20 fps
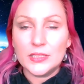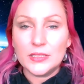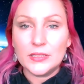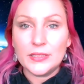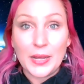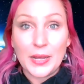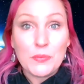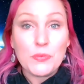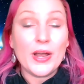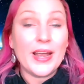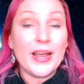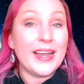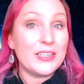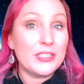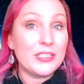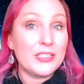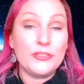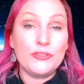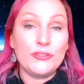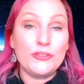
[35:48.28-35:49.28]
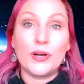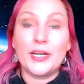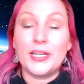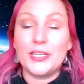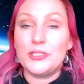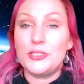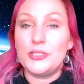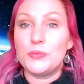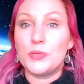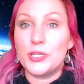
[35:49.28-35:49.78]
they were actually trying
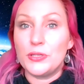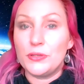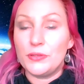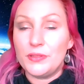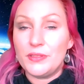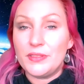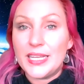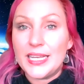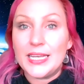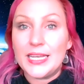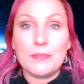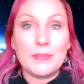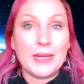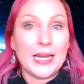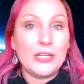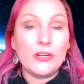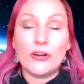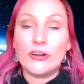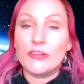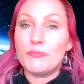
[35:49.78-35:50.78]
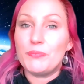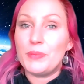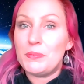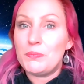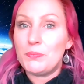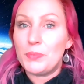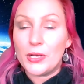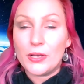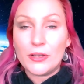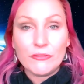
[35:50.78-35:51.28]
to do a good thing. It may not have
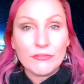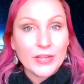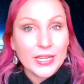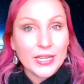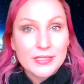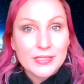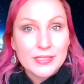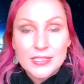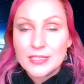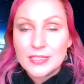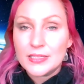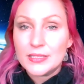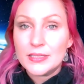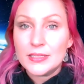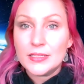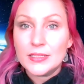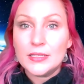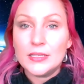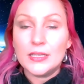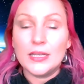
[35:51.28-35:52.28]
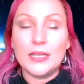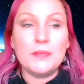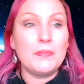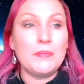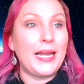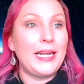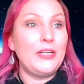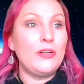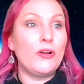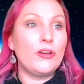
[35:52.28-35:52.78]
been perfect. It
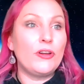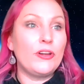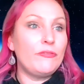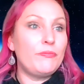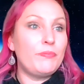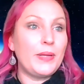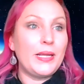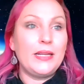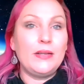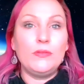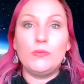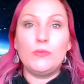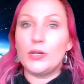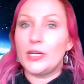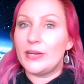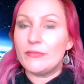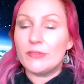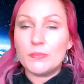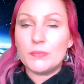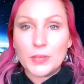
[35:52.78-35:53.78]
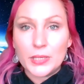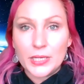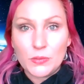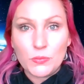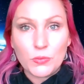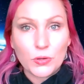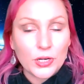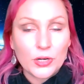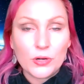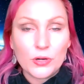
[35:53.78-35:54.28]
may not have been what everybody
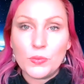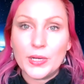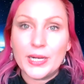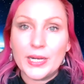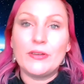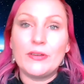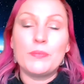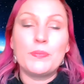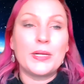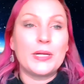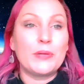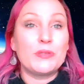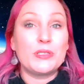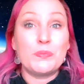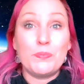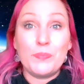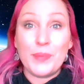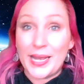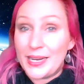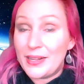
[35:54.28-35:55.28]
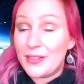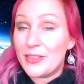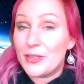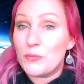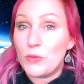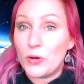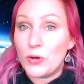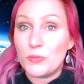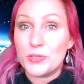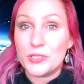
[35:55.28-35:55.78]
wanted or whatever, but it was better
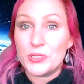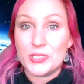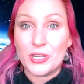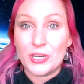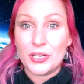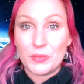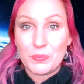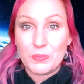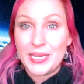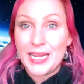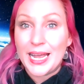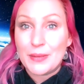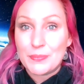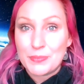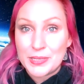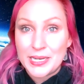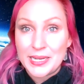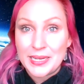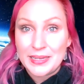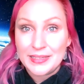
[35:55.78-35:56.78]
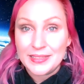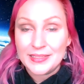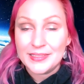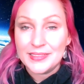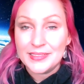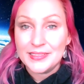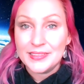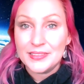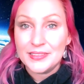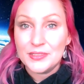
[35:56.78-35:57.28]
than what was going to be happening,
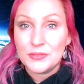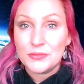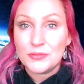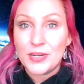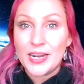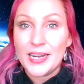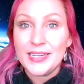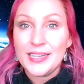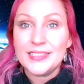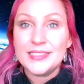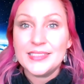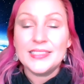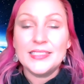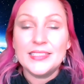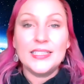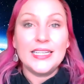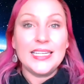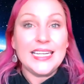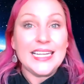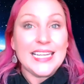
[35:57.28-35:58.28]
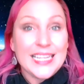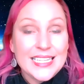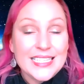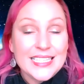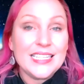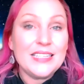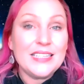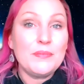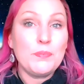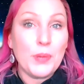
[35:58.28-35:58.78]
right?
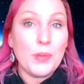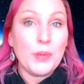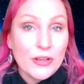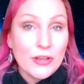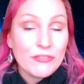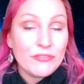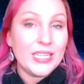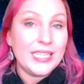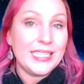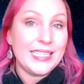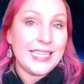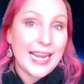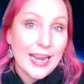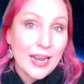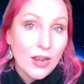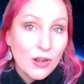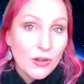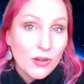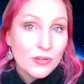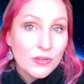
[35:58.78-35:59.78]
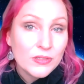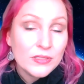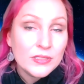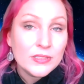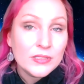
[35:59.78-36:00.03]
Is it perfect now?